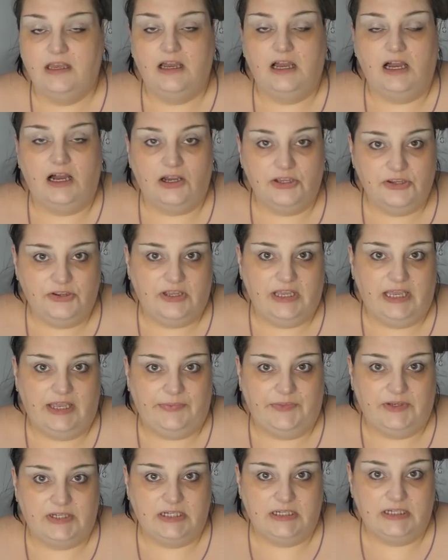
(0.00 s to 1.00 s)
Are you
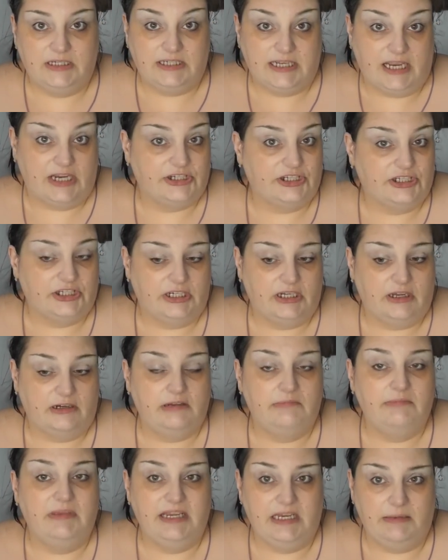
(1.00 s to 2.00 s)
getting the Natasha
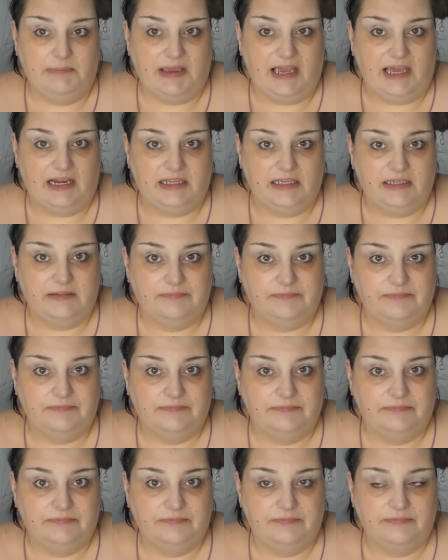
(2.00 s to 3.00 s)
Denona mini palette?
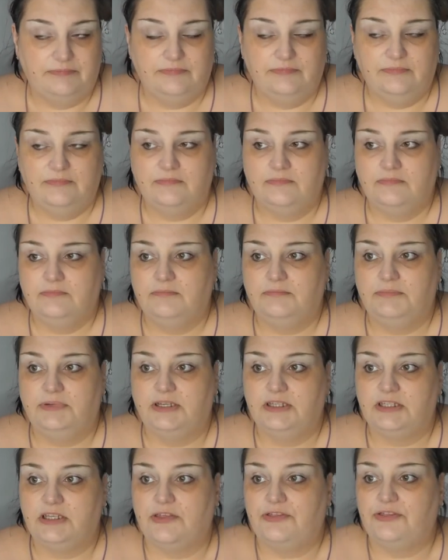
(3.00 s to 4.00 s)

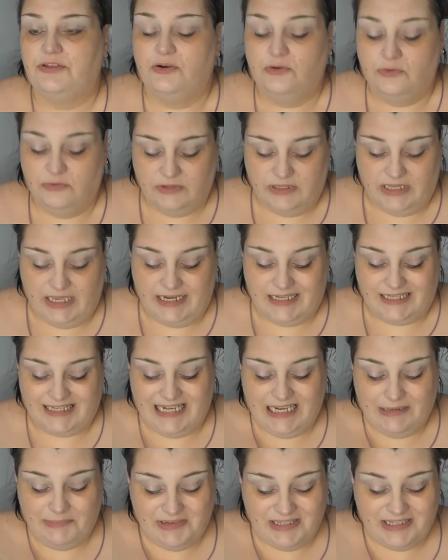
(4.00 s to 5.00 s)
Because I thought it's
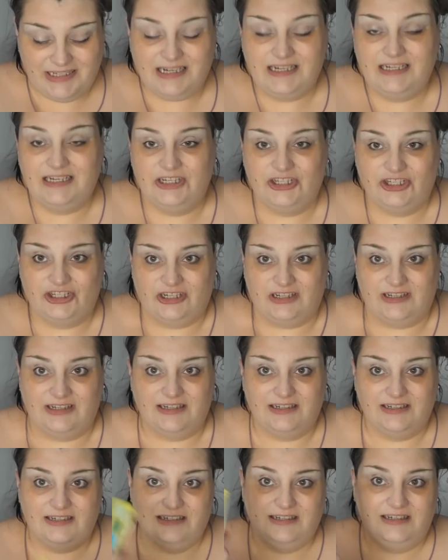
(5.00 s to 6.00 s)
limited edition
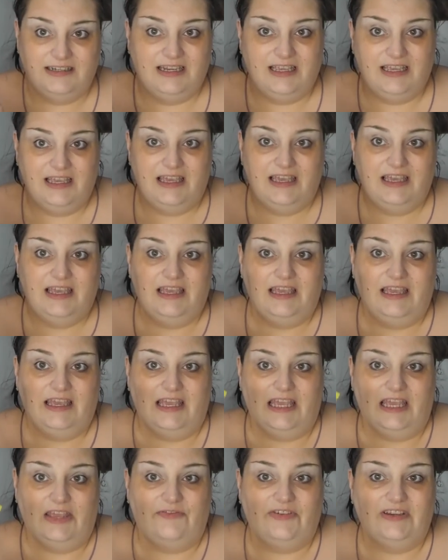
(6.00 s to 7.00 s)

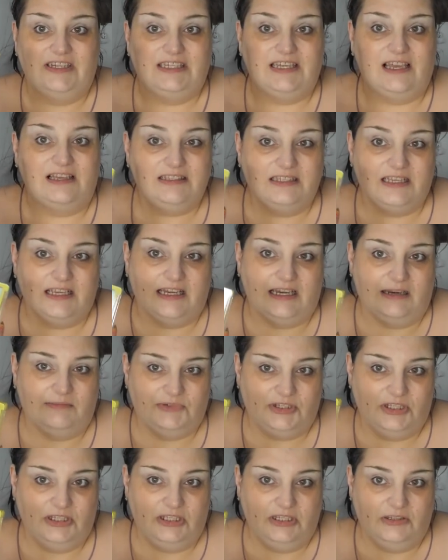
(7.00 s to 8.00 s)
if it doesn't come
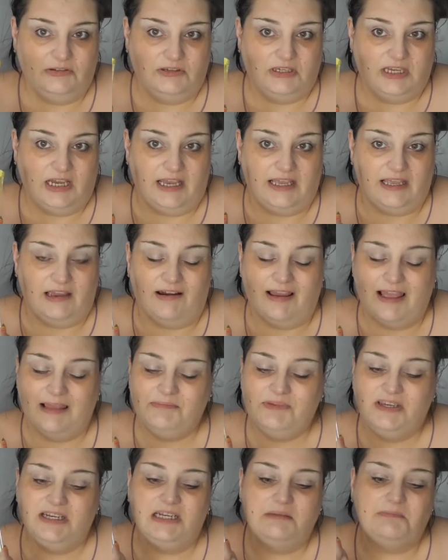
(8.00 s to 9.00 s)
to the UK, I
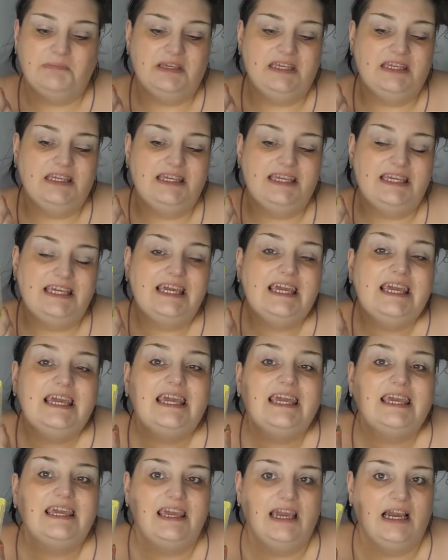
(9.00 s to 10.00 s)
am going to be
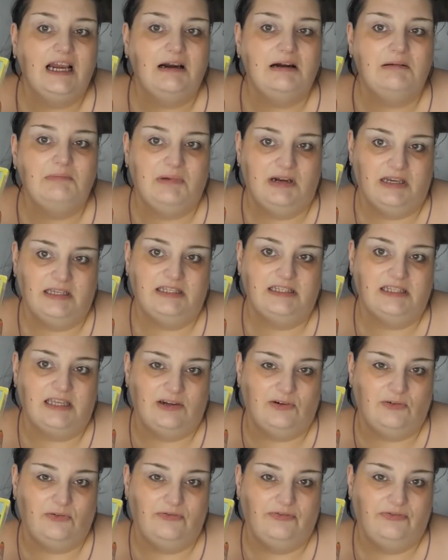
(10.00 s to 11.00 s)
kicking
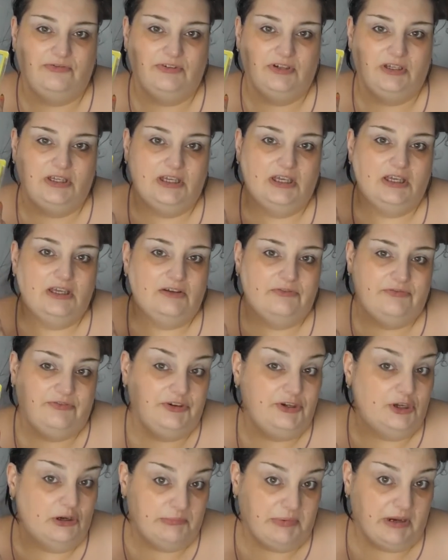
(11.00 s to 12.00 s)
myself
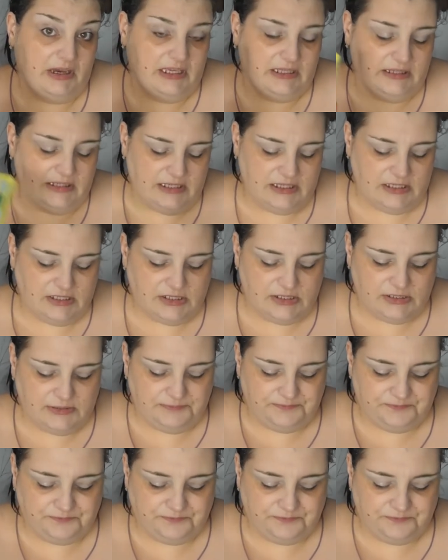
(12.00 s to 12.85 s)
for not buying this.